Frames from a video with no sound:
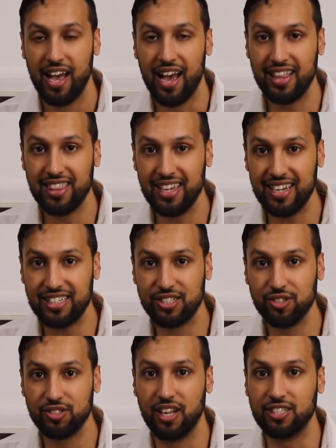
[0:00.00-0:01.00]
and the
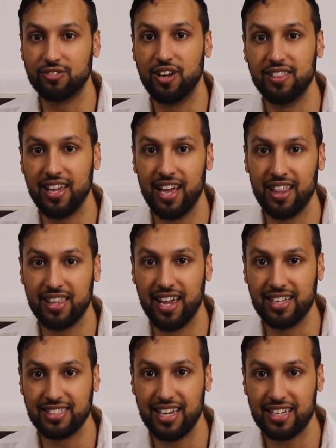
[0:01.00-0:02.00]
issues that surround the
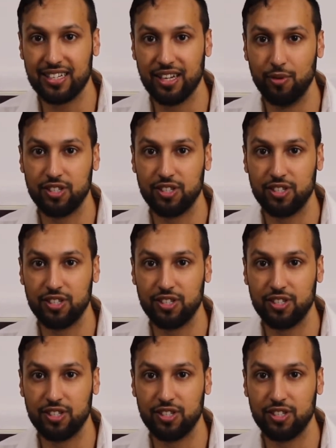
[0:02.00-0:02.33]
healthcare sector,